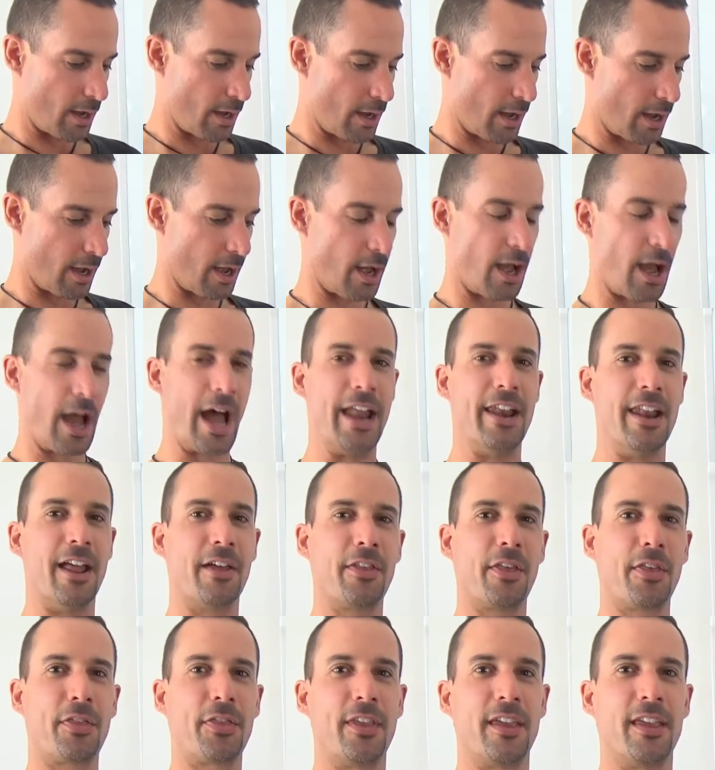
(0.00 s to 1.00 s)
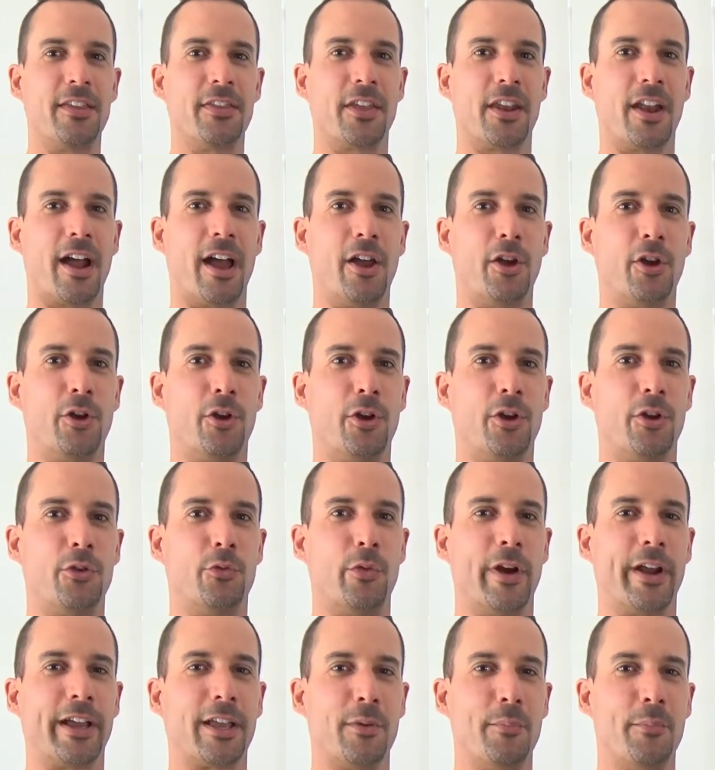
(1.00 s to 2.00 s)
Uh, another thing that I heard
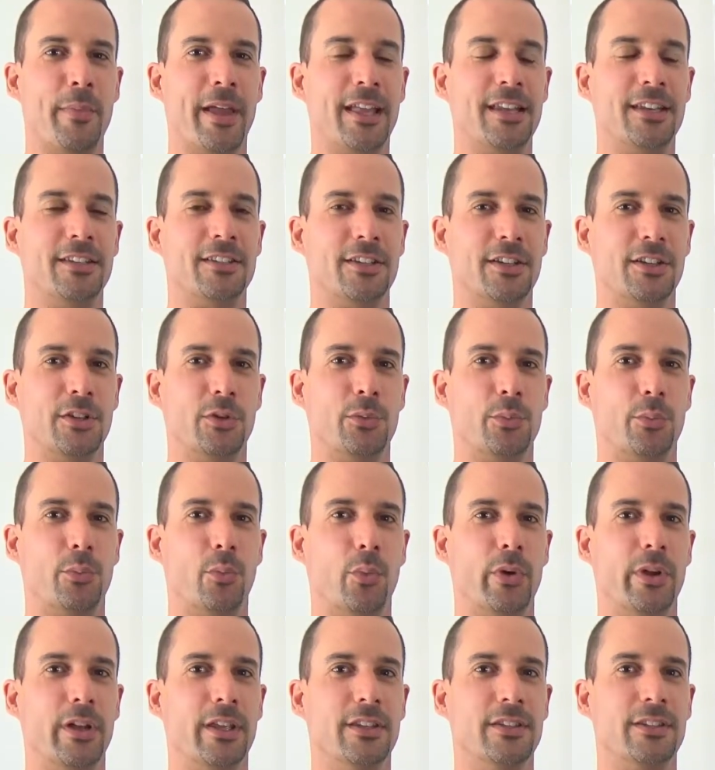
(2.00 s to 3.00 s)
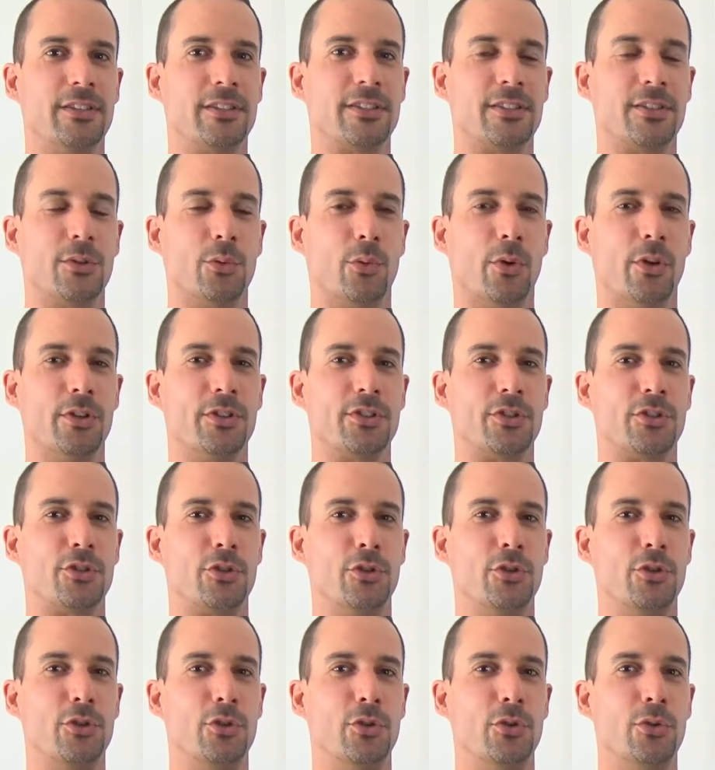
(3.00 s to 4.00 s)
recommended was, was
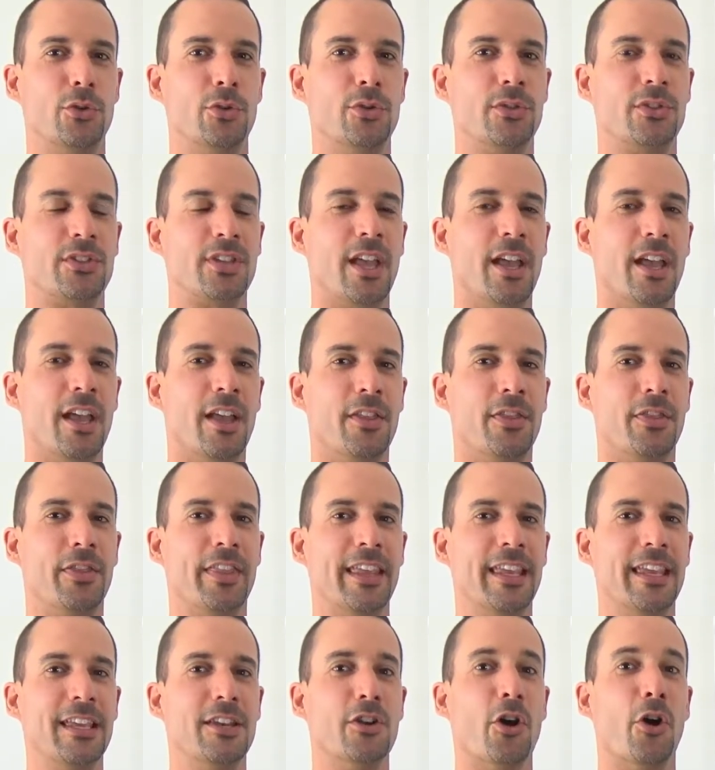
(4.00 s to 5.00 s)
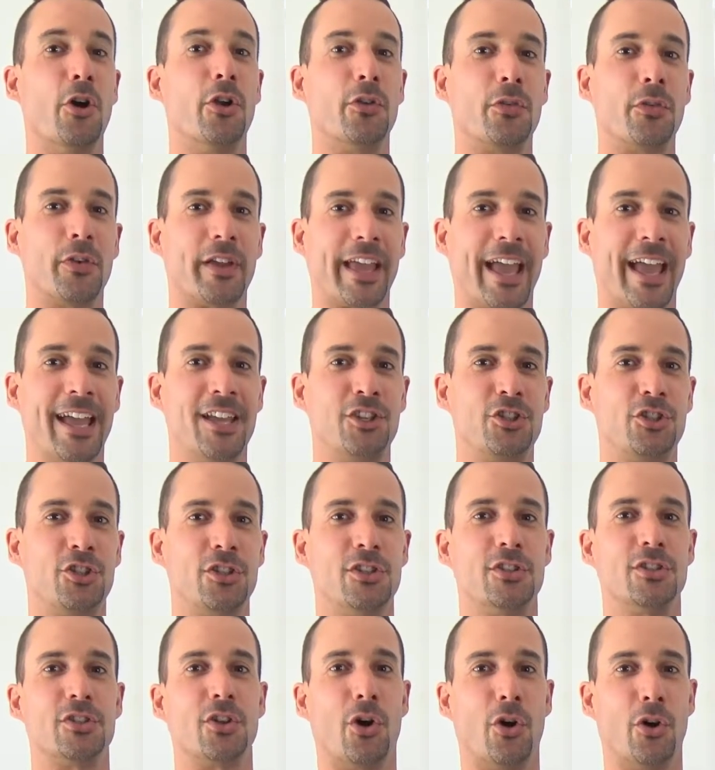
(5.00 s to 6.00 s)
to use the
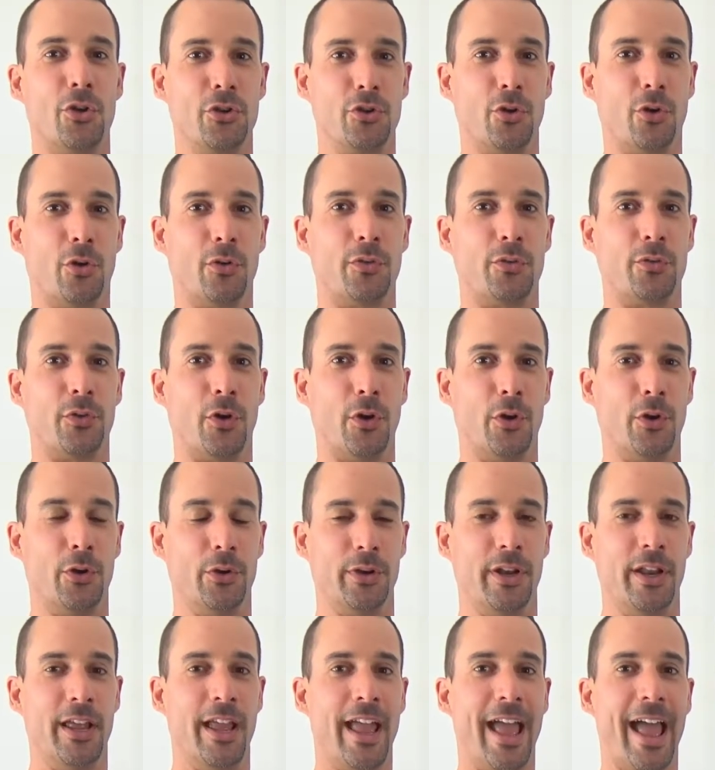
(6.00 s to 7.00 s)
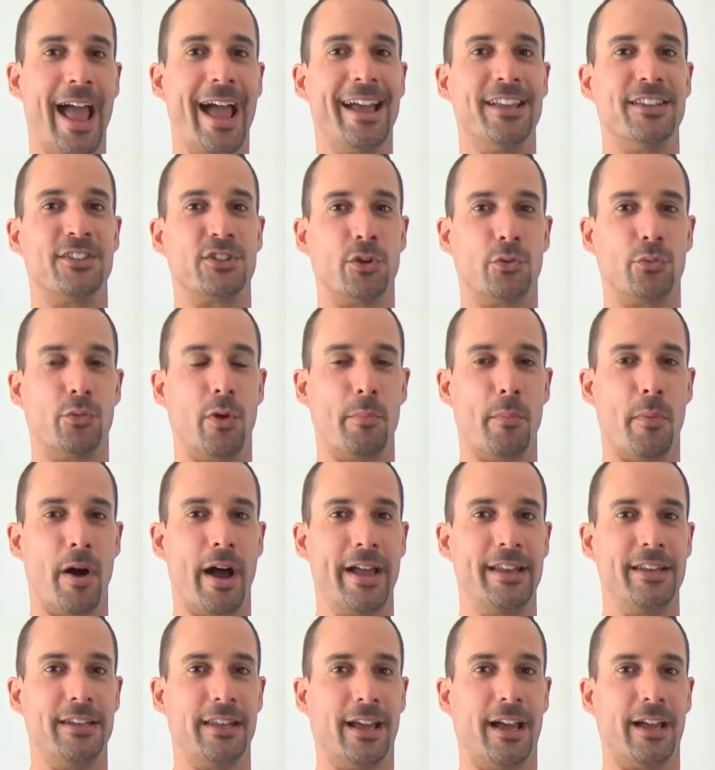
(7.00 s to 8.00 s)
notifications on your phone as a
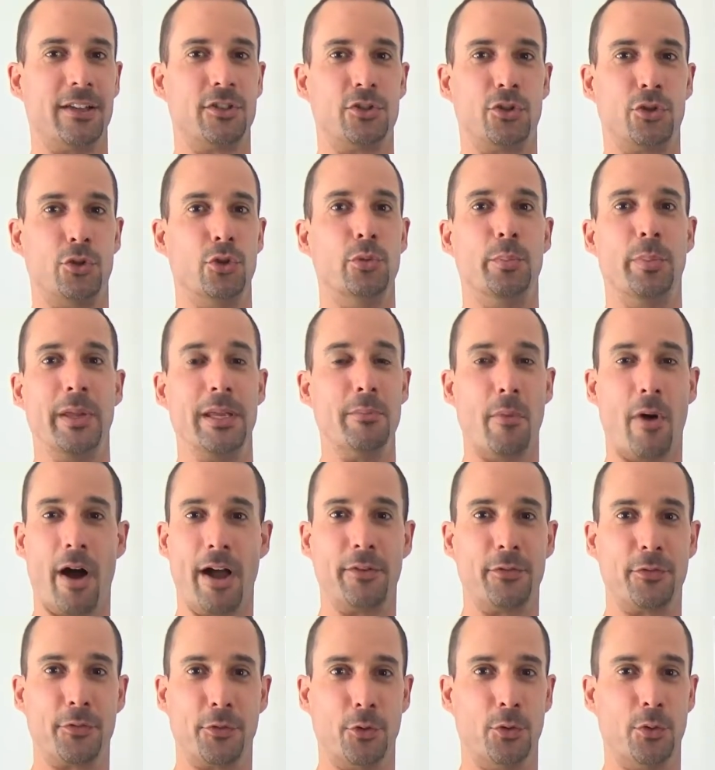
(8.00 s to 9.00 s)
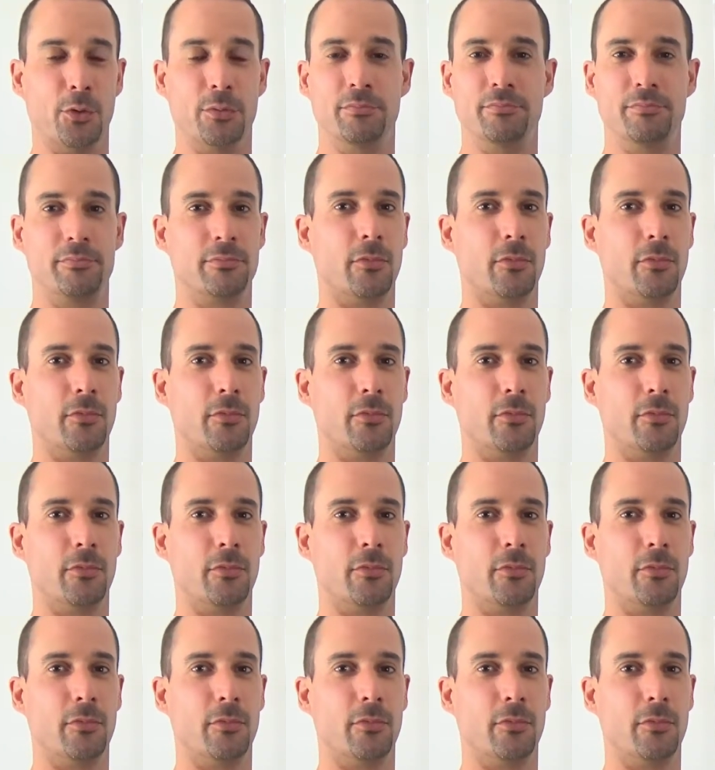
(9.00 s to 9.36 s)
reminder to be mindful,